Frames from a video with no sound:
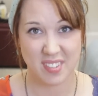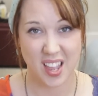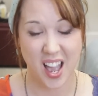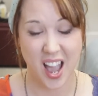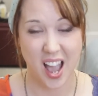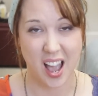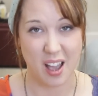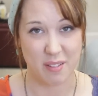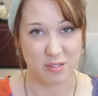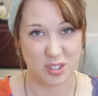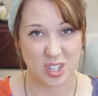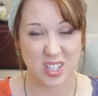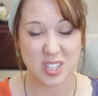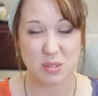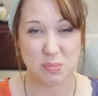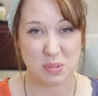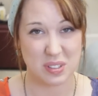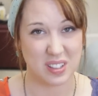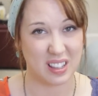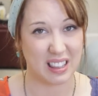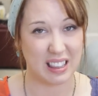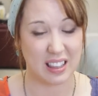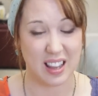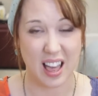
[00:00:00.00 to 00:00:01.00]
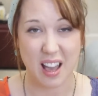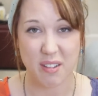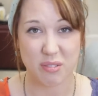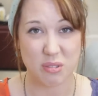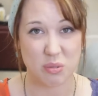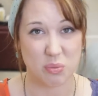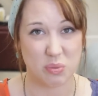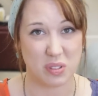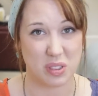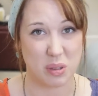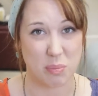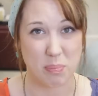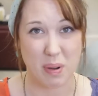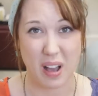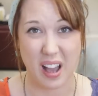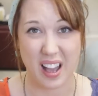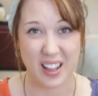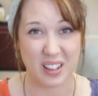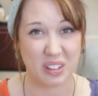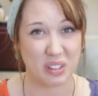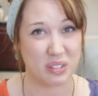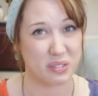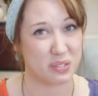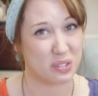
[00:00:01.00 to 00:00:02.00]
I've just been left with a
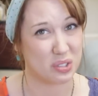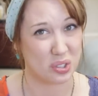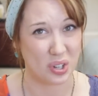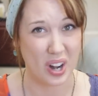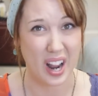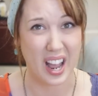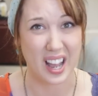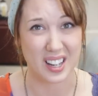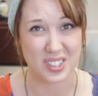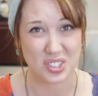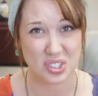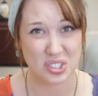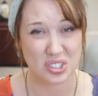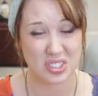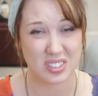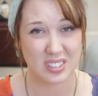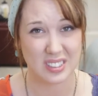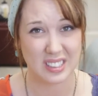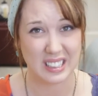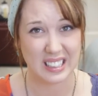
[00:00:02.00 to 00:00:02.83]
pile of trash.